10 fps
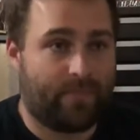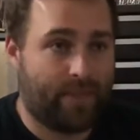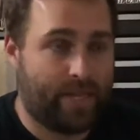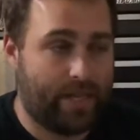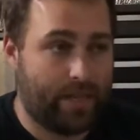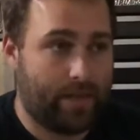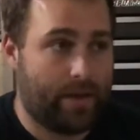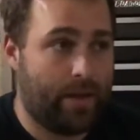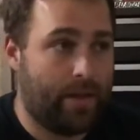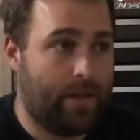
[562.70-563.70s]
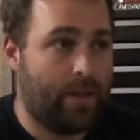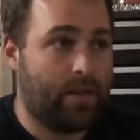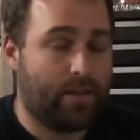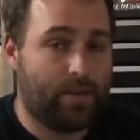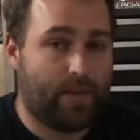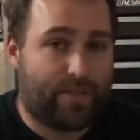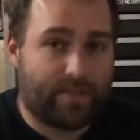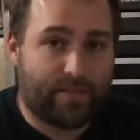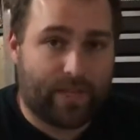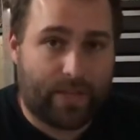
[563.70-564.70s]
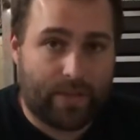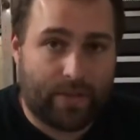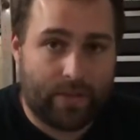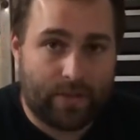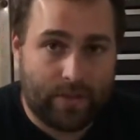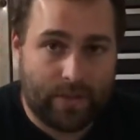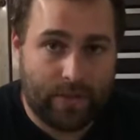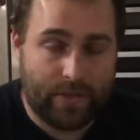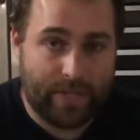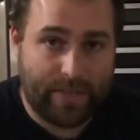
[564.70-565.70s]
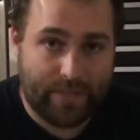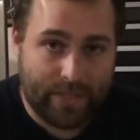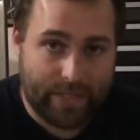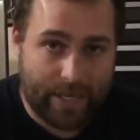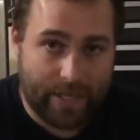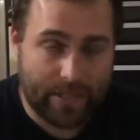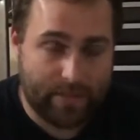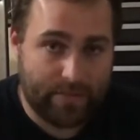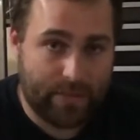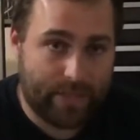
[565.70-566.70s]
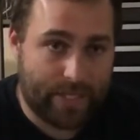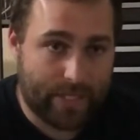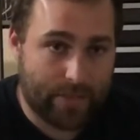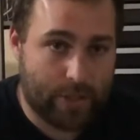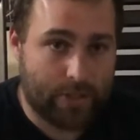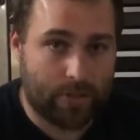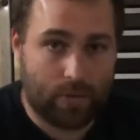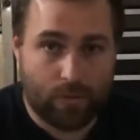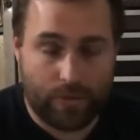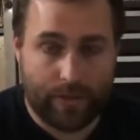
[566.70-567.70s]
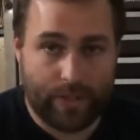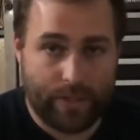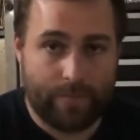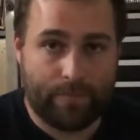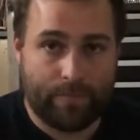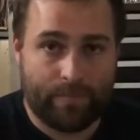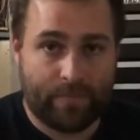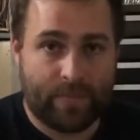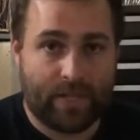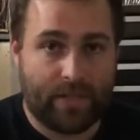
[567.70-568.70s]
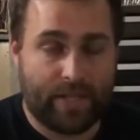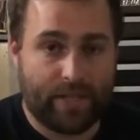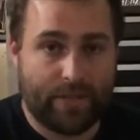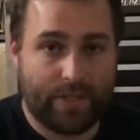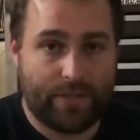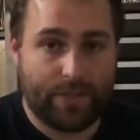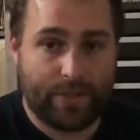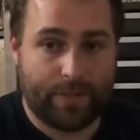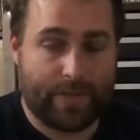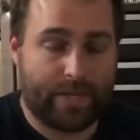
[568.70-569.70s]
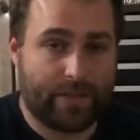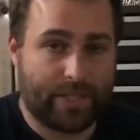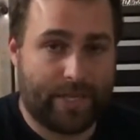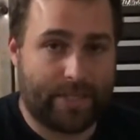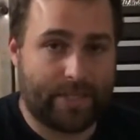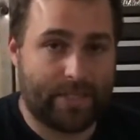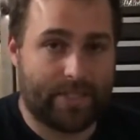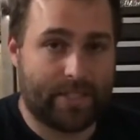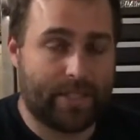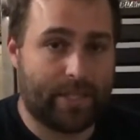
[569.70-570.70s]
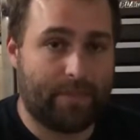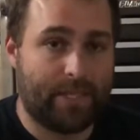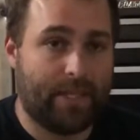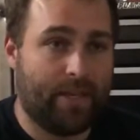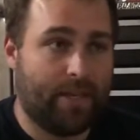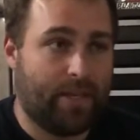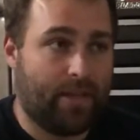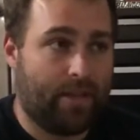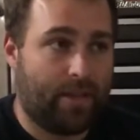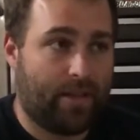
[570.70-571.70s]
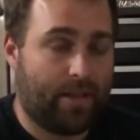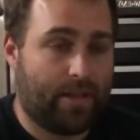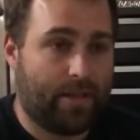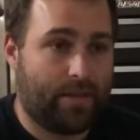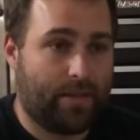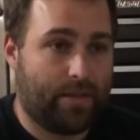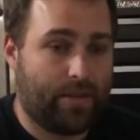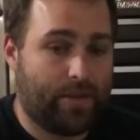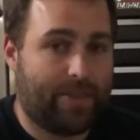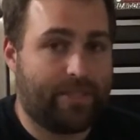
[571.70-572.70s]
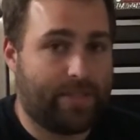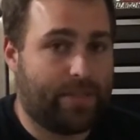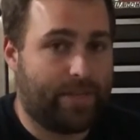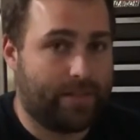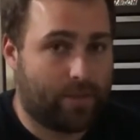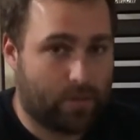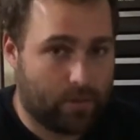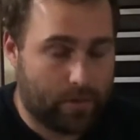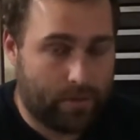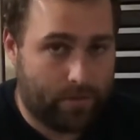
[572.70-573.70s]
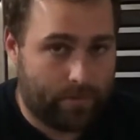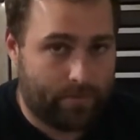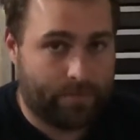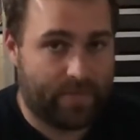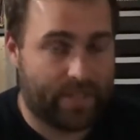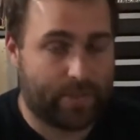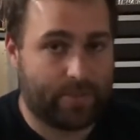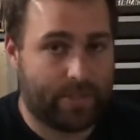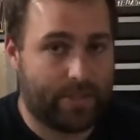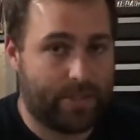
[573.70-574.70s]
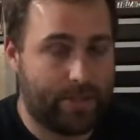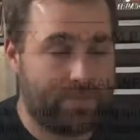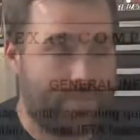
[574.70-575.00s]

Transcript: And you have to file your IFTA tax, your fuel tax return quarterly, like you do your regular taxes, except you have to do it every quarter. That's when it's due.